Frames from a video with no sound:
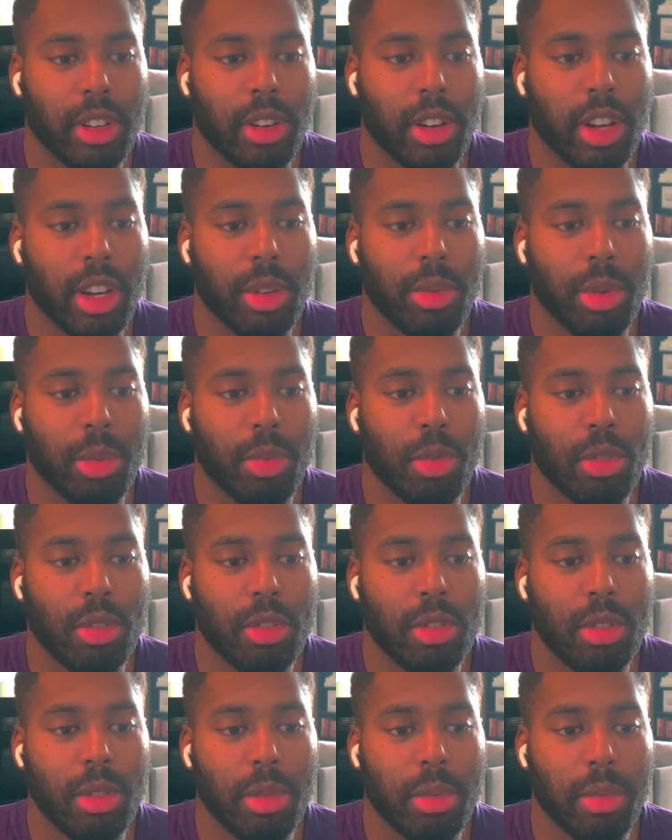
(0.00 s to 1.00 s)
right?
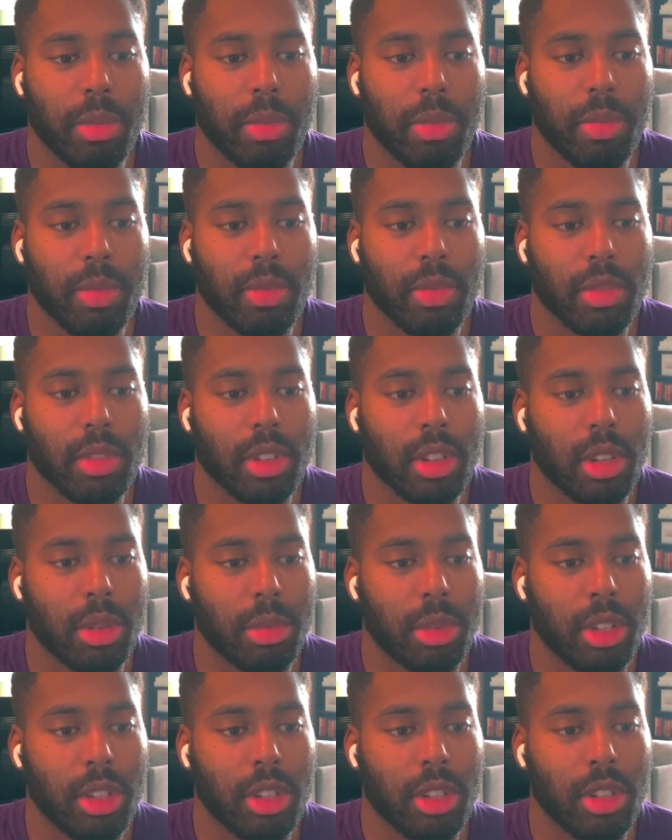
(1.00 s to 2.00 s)
Come
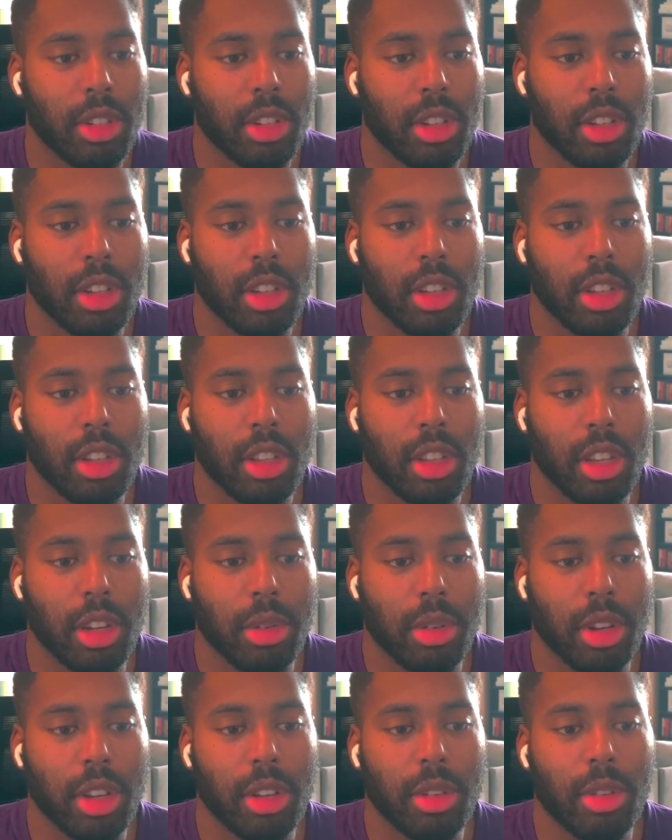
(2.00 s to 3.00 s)
on, there
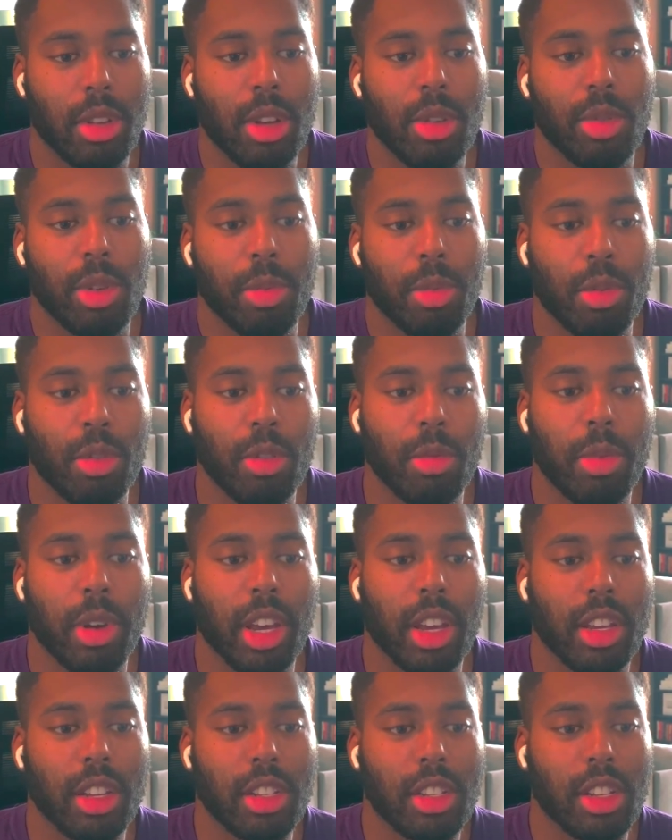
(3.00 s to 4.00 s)
we go. We pulled
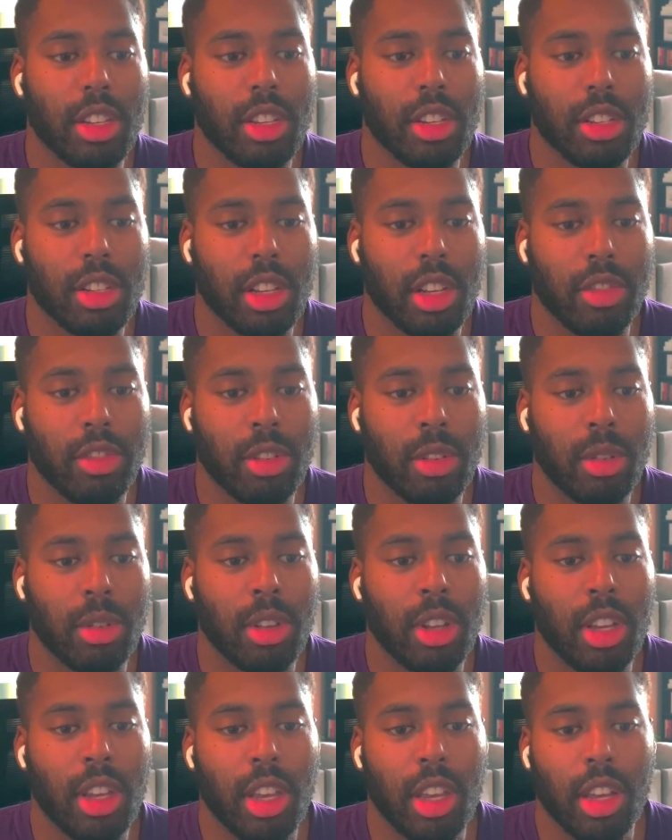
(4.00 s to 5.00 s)
back into this level
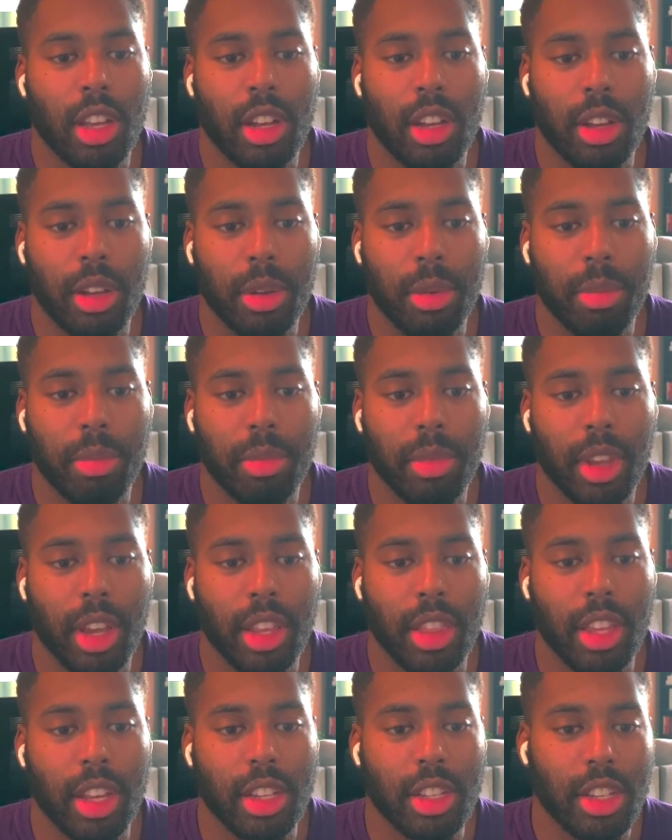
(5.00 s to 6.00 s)

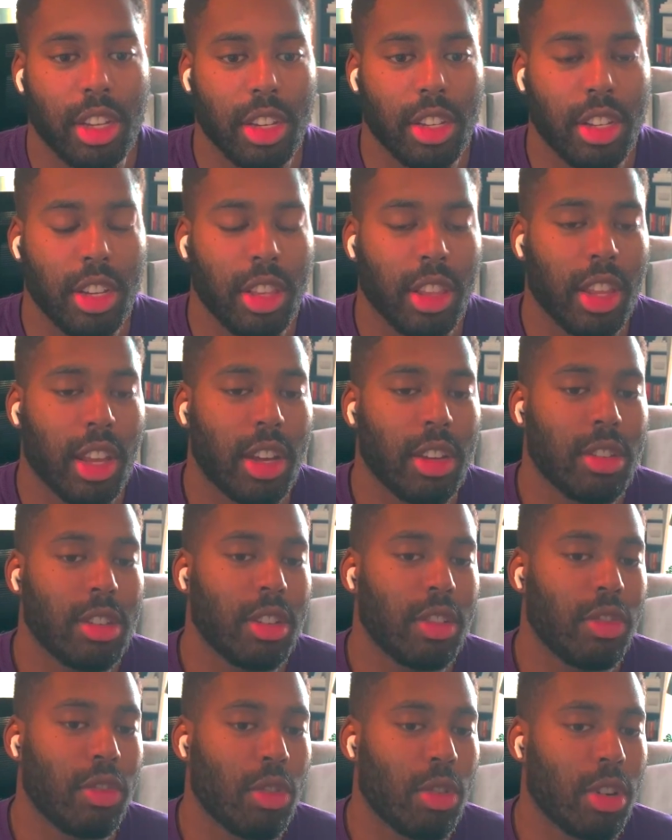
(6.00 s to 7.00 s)
at that
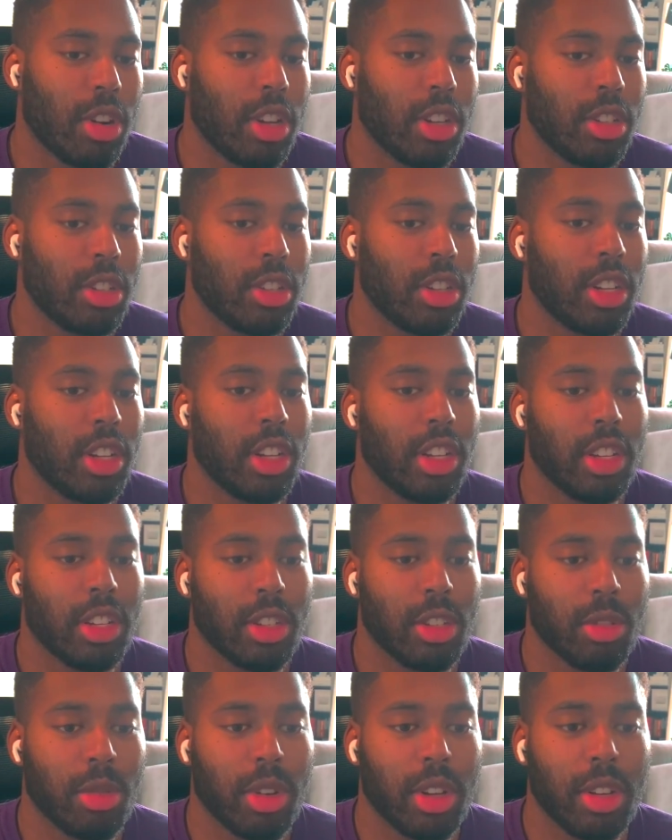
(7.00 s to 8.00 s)

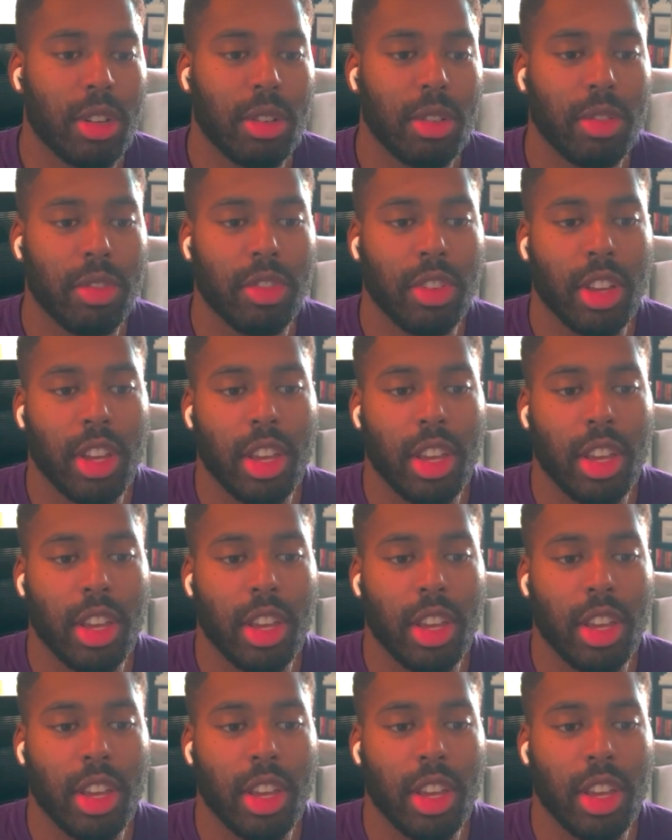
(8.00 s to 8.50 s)
16,412.